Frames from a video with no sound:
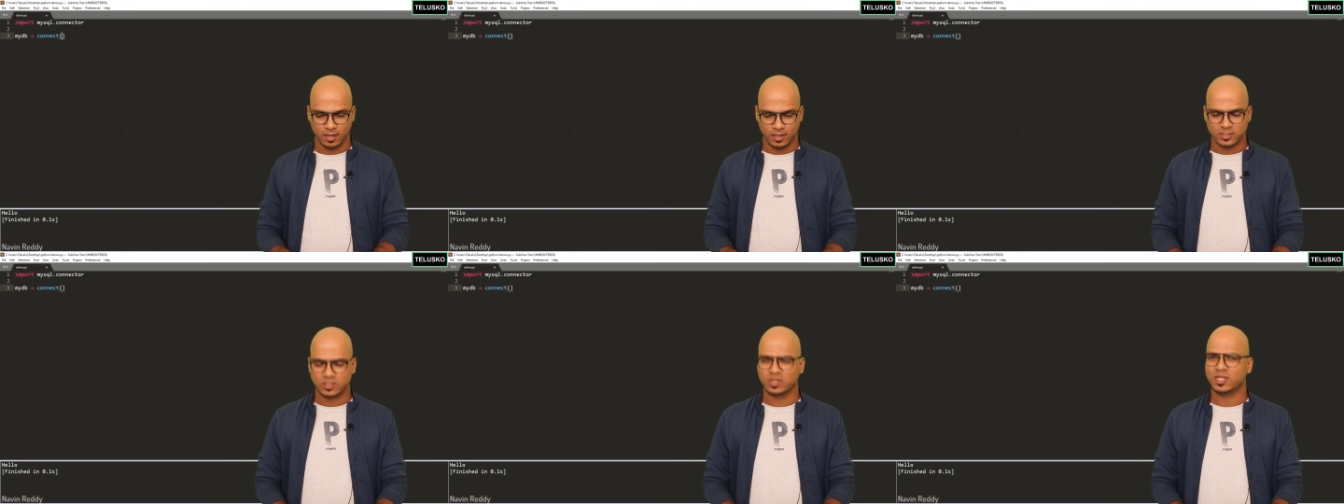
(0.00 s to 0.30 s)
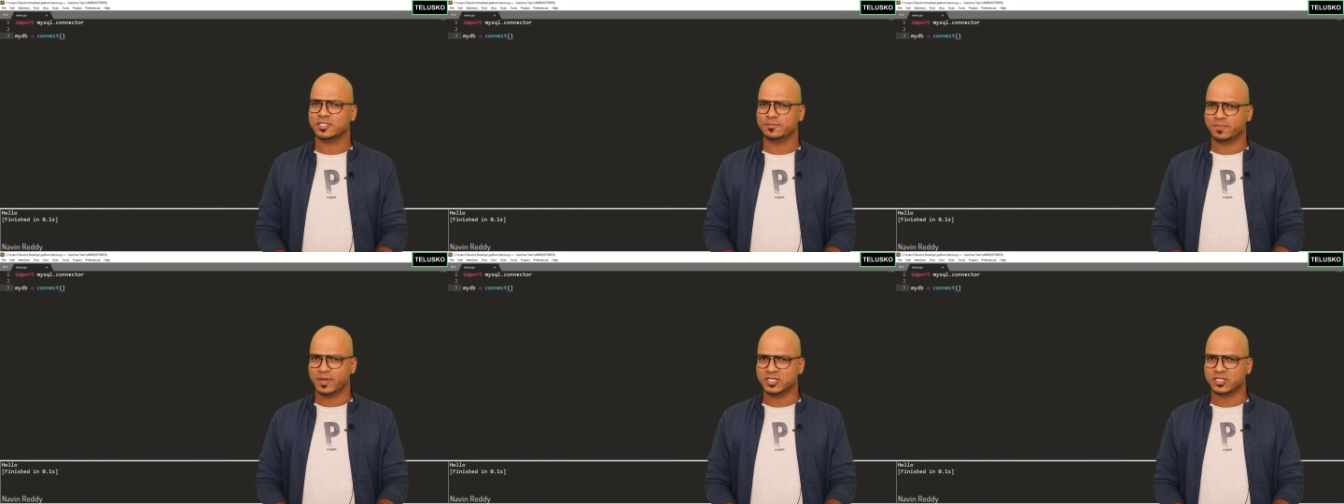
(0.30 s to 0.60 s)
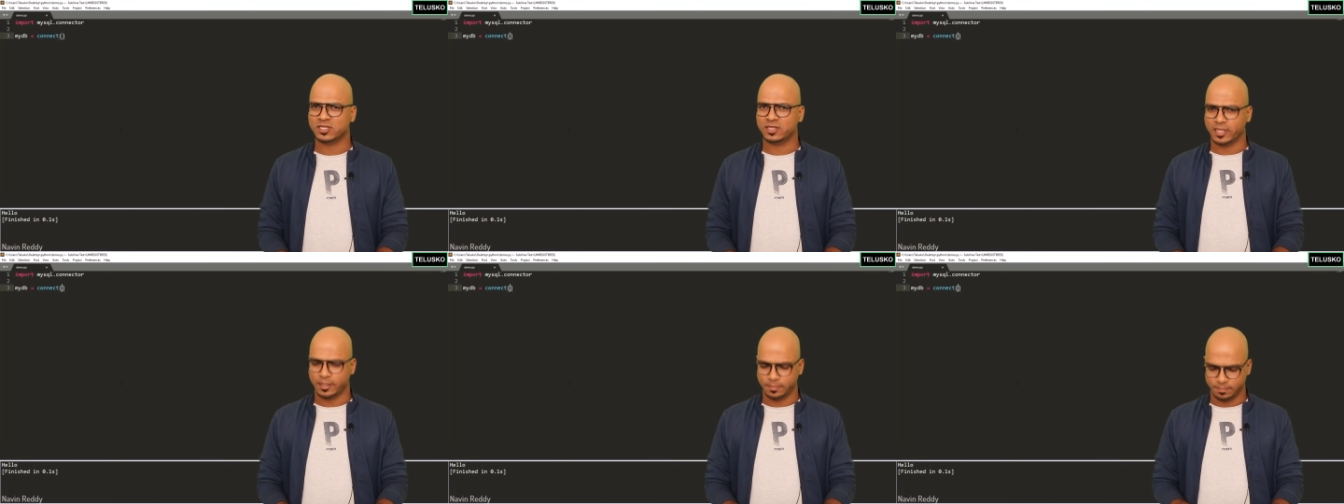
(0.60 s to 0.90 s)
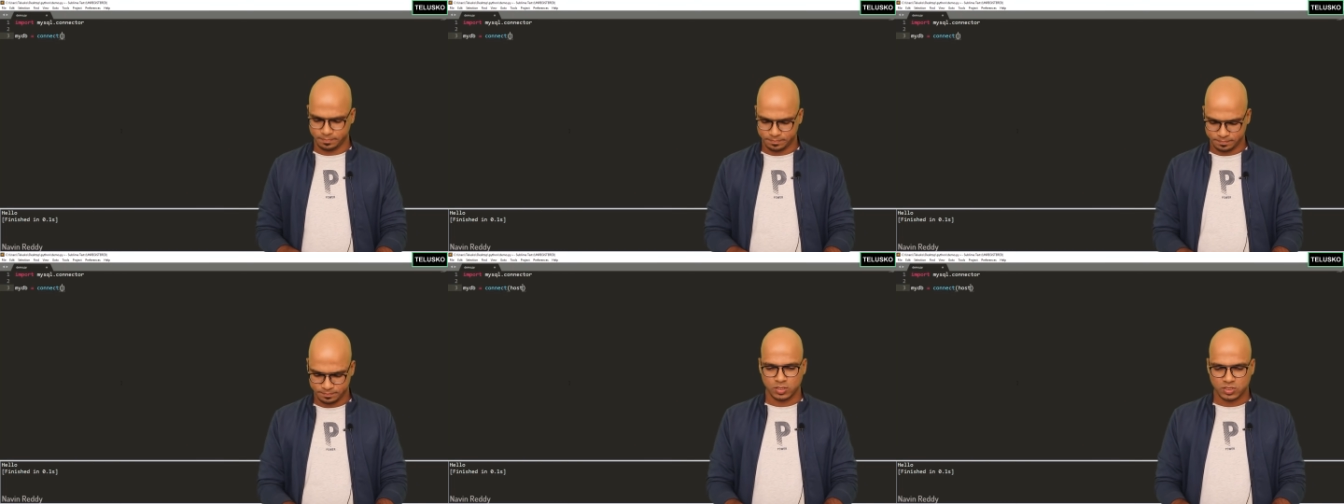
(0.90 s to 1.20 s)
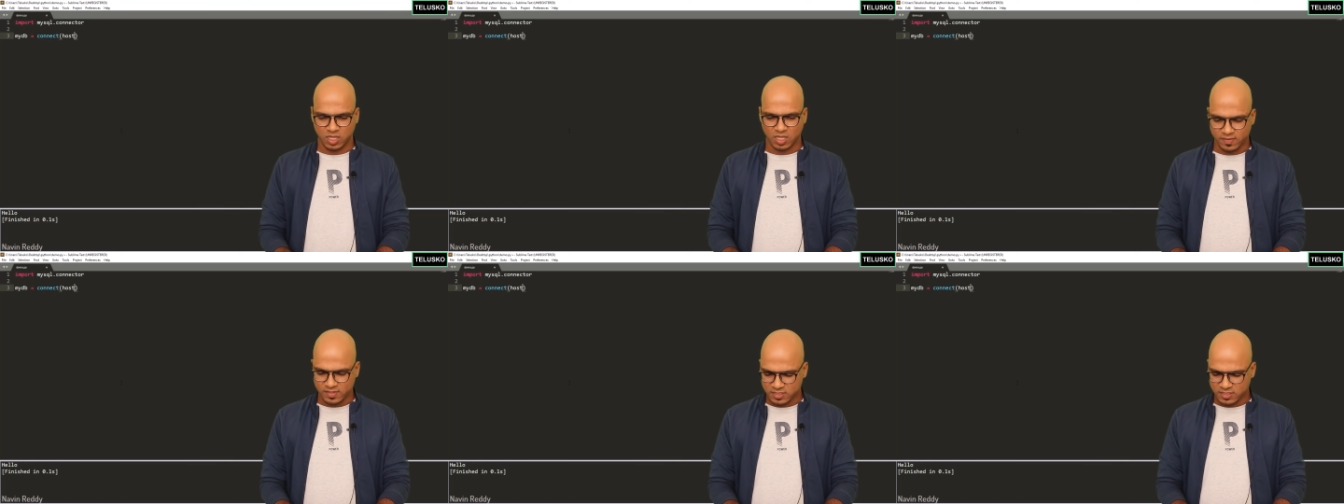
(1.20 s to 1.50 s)
So let's mention them.
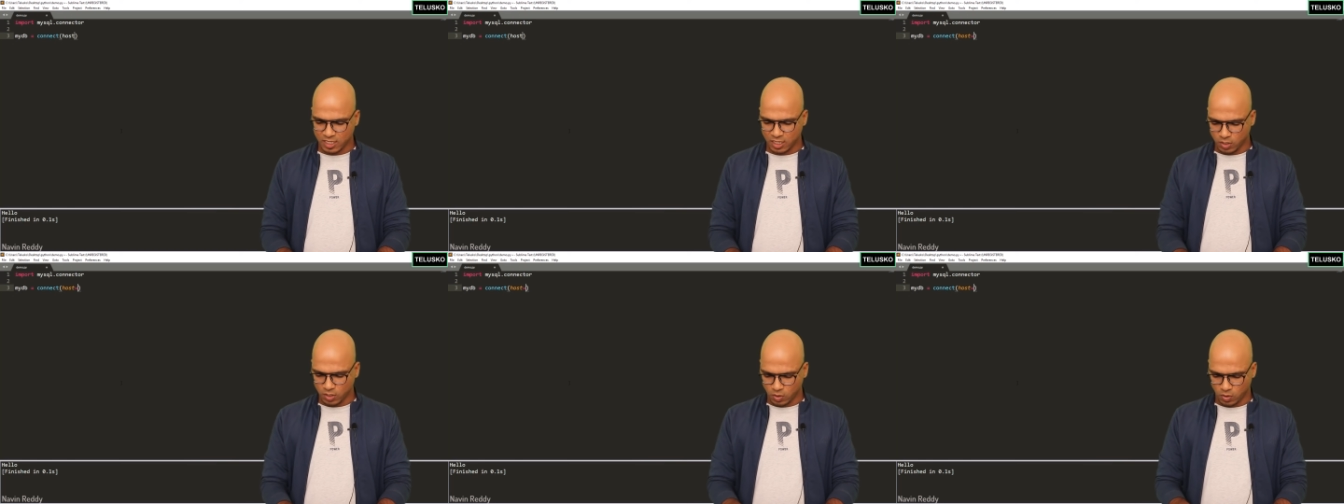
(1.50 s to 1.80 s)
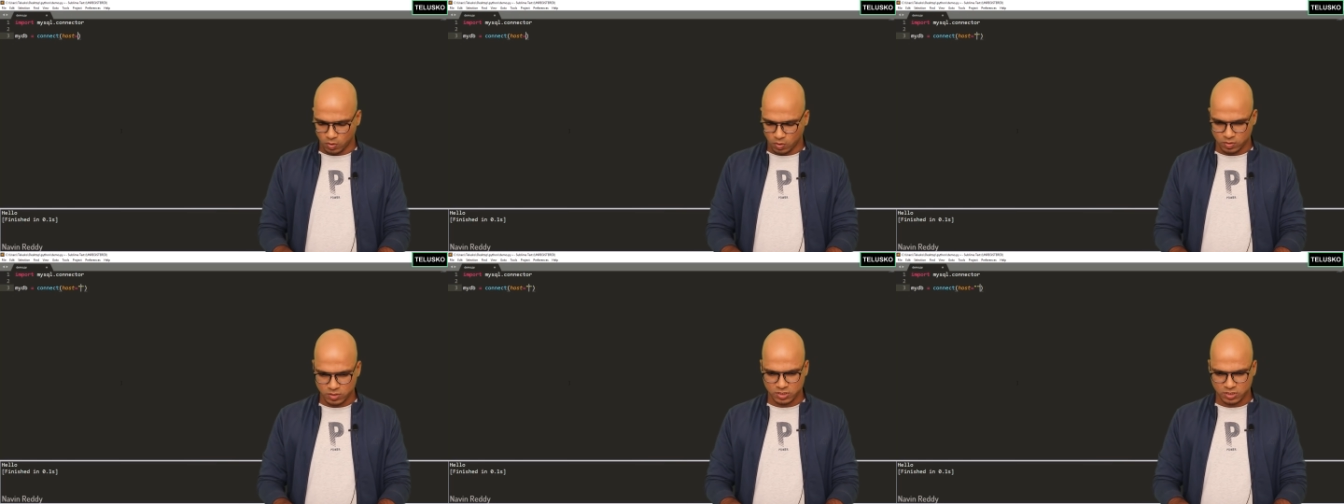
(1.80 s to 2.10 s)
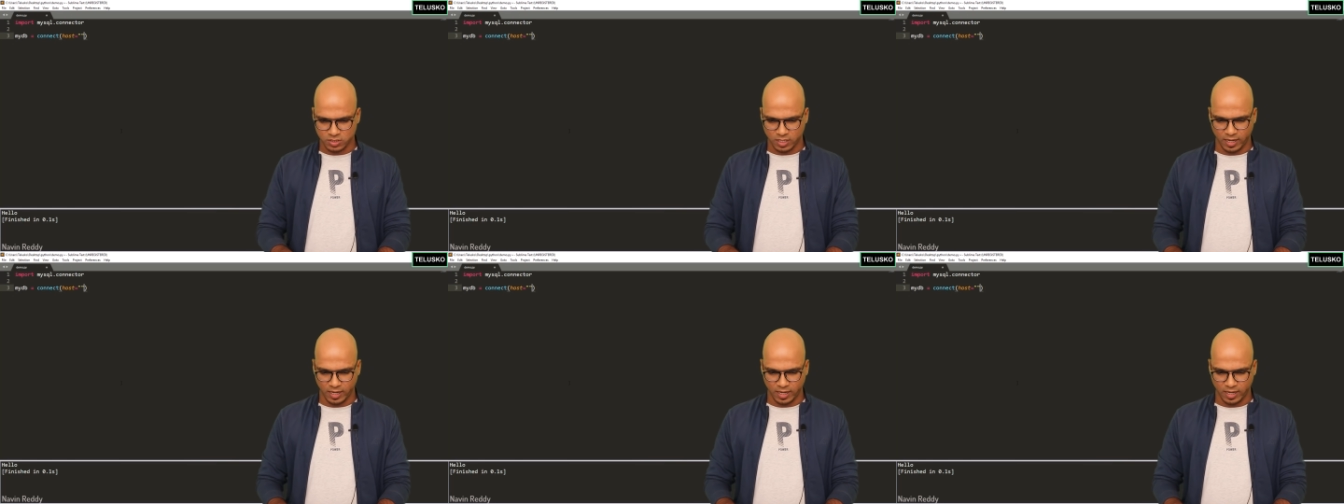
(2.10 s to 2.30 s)
So I will say host,